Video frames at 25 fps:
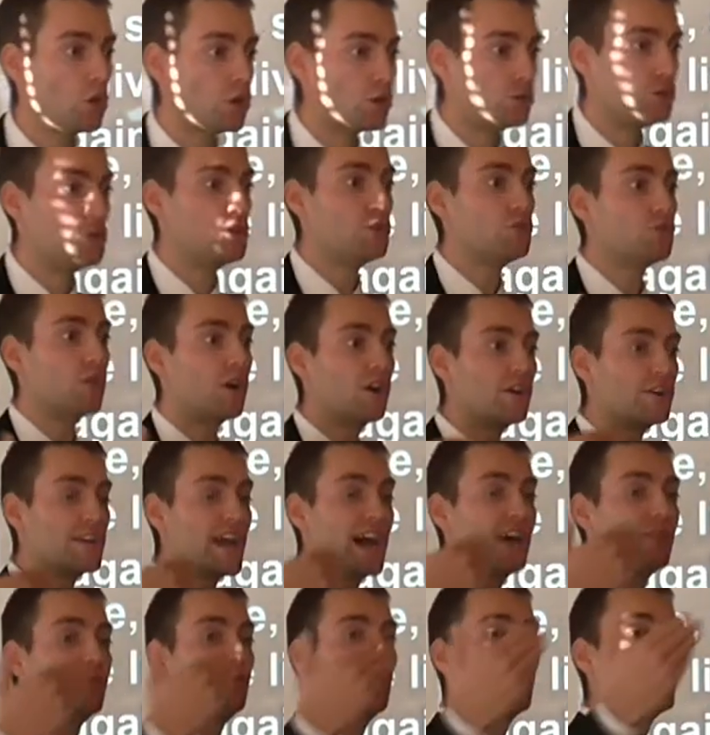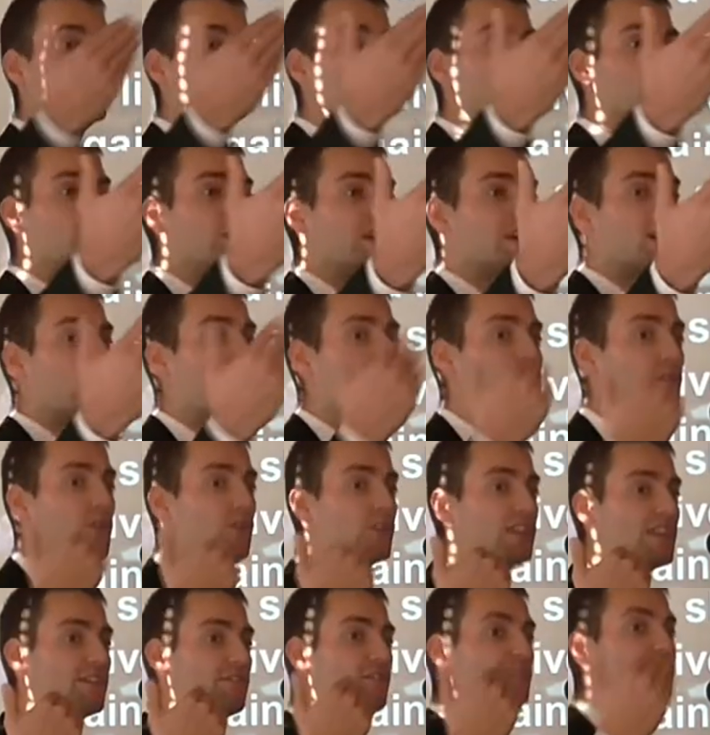you are now going to become an
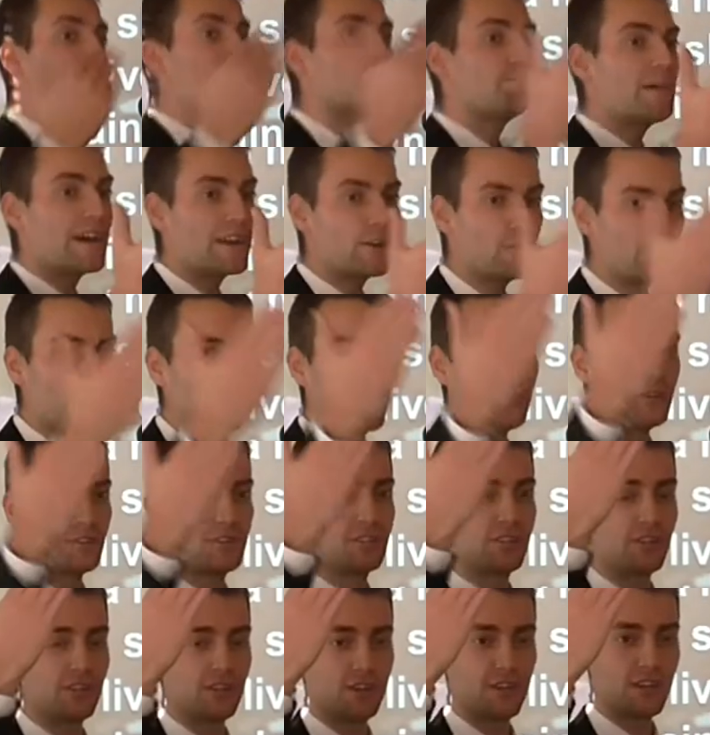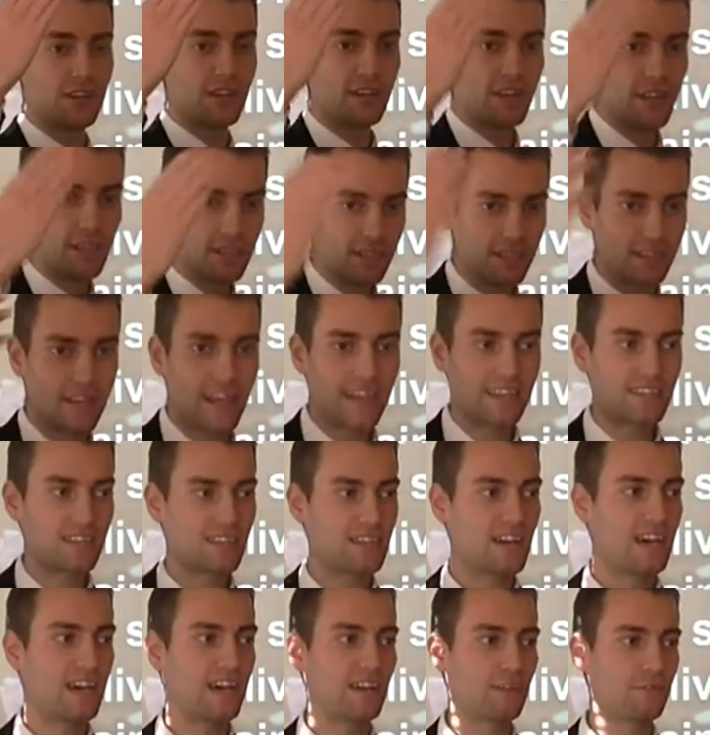even better person in the next
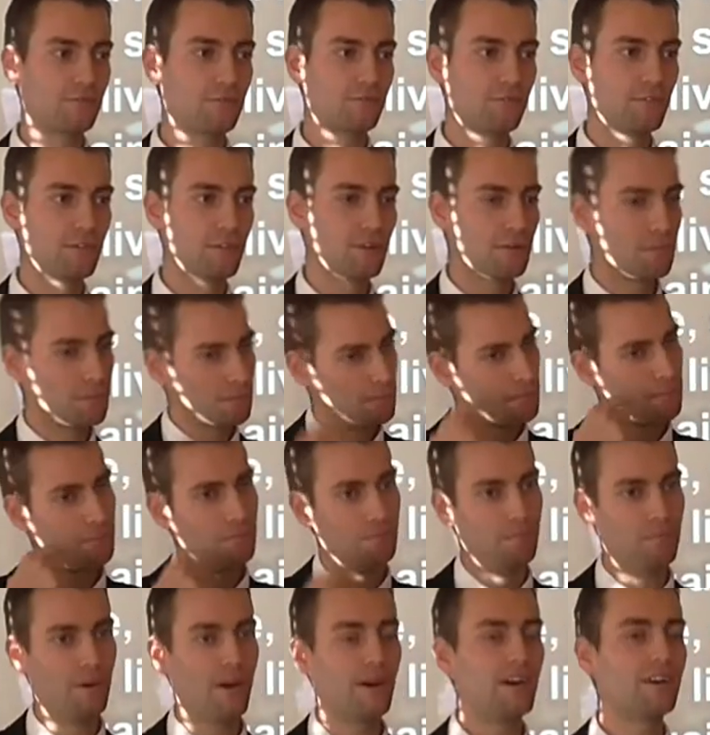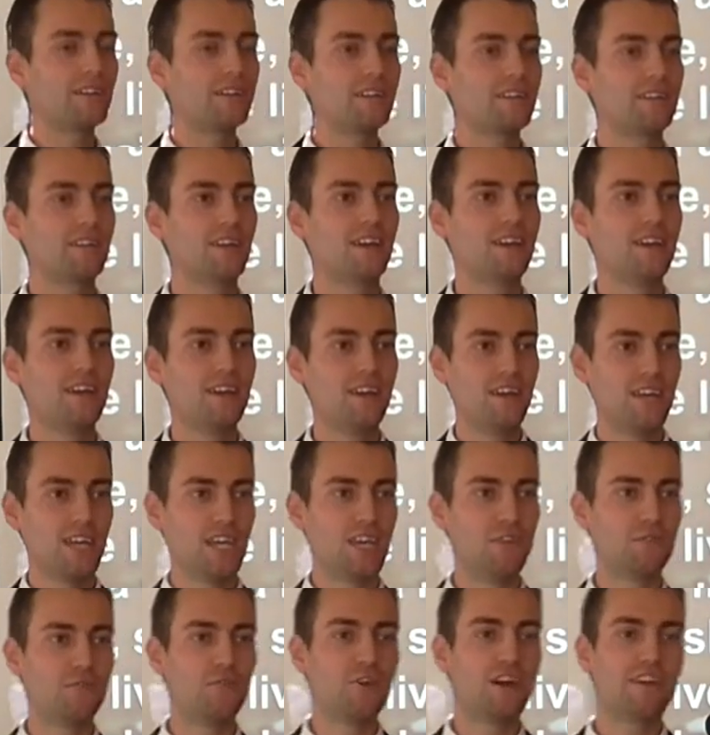life. But
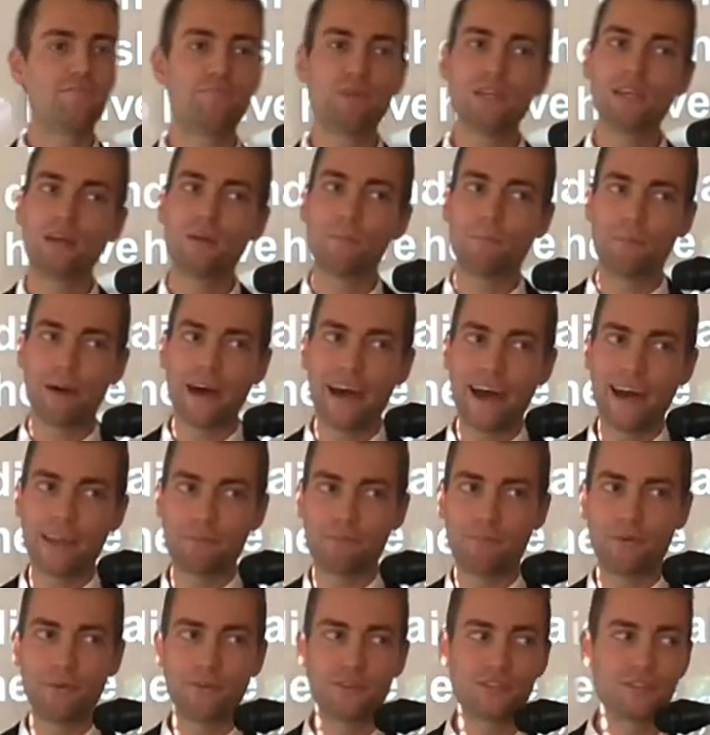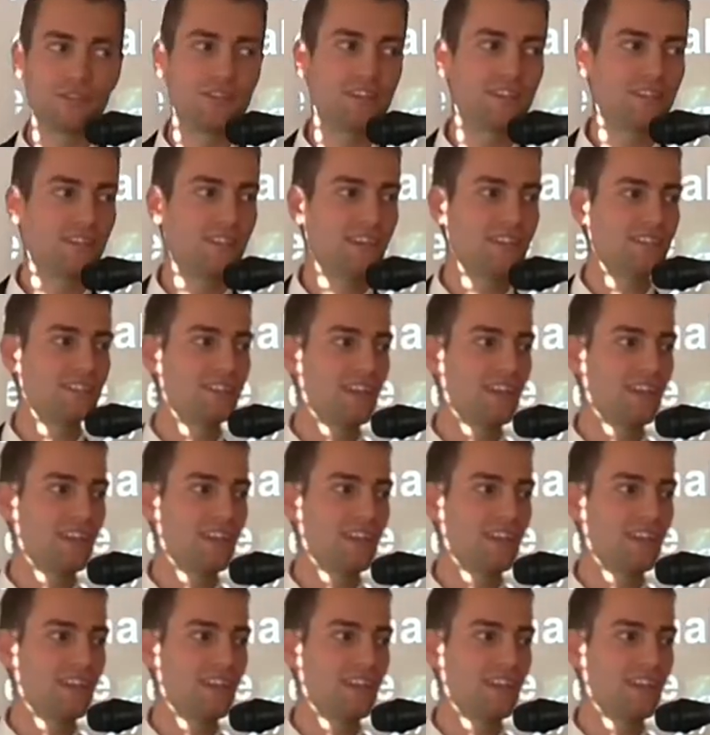if you have been a bad person in this